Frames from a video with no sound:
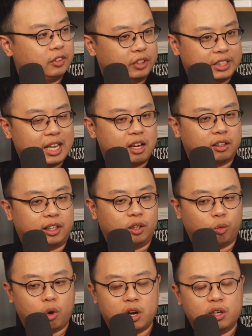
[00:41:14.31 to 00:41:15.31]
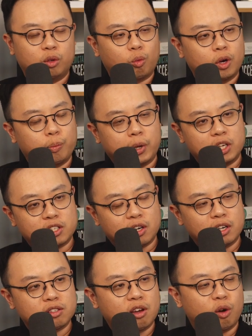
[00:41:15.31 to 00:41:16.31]
Exactly. One patient
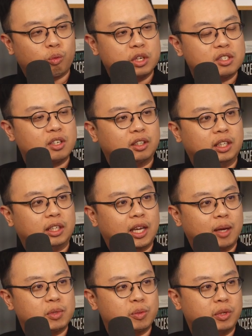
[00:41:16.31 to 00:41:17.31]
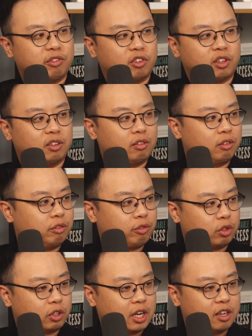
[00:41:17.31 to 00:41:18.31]
I saw recently came to me for
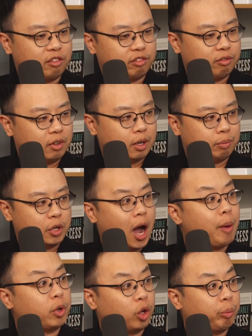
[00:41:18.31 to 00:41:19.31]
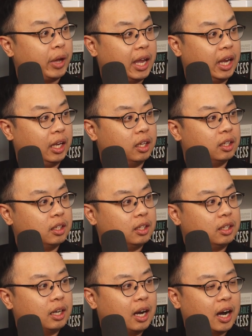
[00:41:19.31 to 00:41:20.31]
kind of abdominal pain,
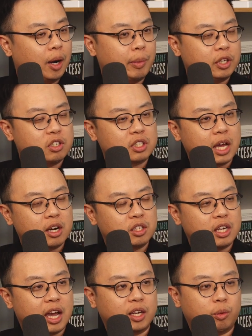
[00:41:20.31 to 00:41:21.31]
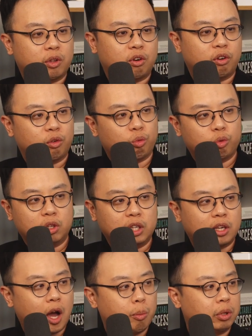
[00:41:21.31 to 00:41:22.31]
and just kind of chatting with her.
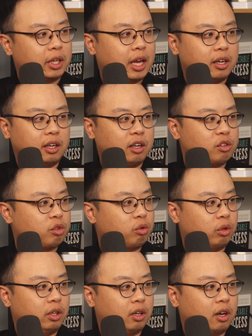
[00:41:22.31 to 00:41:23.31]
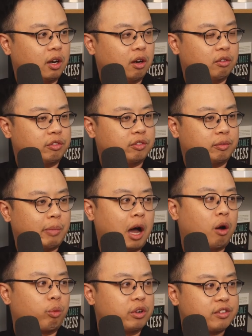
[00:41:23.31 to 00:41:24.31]
Really complicated history of
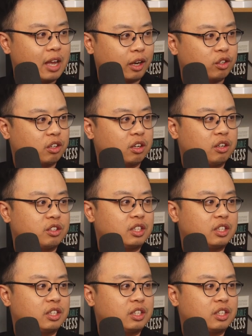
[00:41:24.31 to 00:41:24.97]
bowel resection.